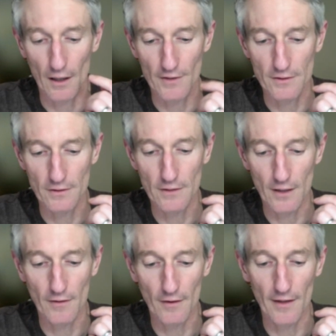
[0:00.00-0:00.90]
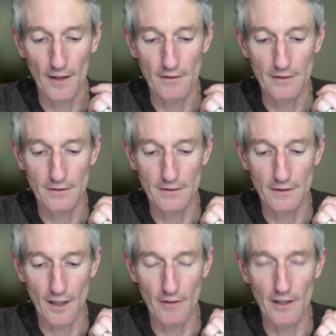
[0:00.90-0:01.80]
do know that there is
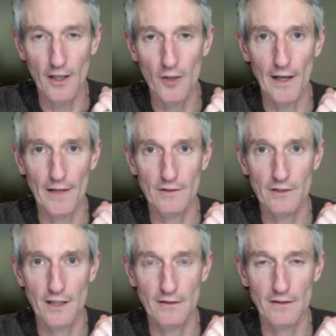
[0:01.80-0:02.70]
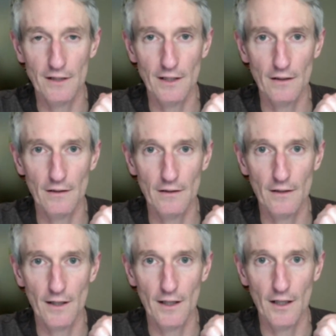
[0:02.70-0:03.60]
currently no plan to change the
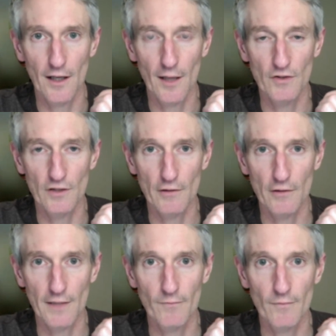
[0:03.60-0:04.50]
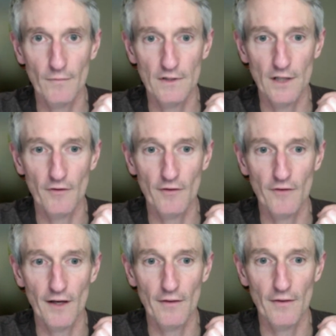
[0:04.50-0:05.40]
MSRA stuff, and in
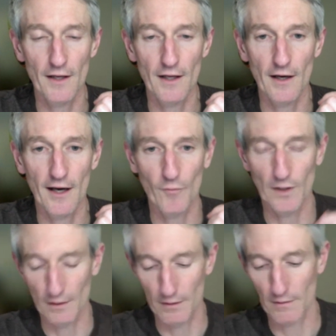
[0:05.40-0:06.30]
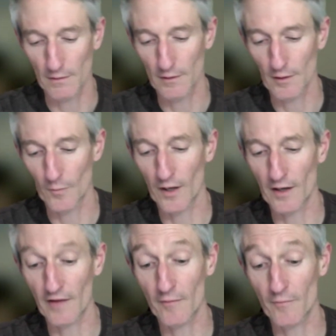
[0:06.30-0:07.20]
fact, they have been
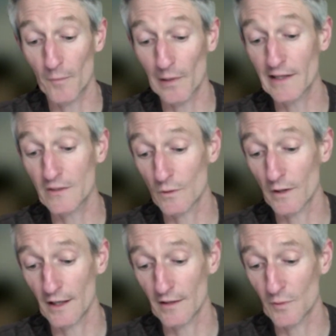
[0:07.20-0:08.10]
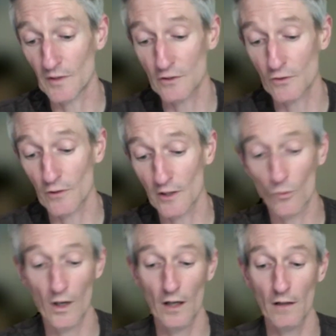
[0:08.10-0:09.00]
apparently they're pleased with it. It's been scoring
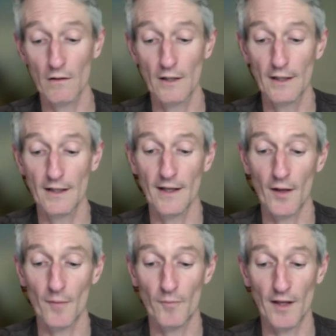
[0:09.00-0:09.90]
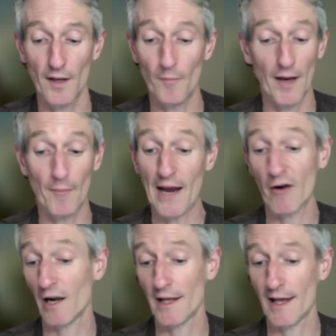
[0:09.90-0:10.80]
well. It
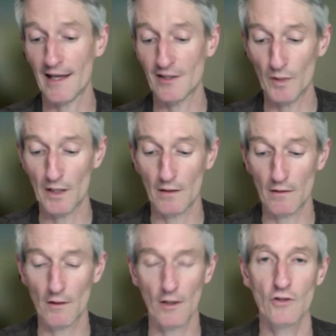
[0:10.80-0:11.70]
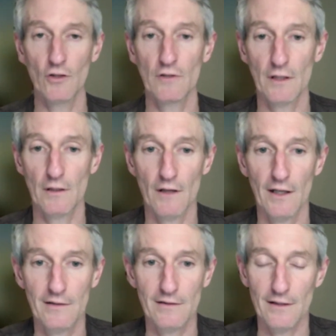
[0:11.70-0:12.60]
apparently has been choosing
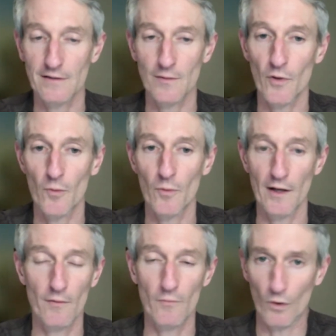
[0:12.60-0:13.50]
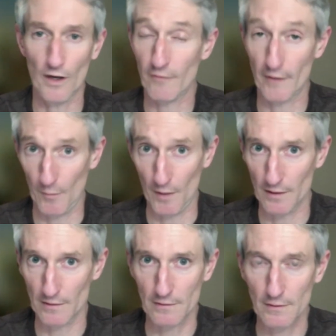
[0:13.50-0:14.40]
anaesthetists appropriately, whatever that
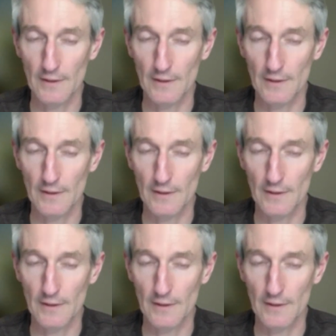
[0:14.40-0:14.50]
means.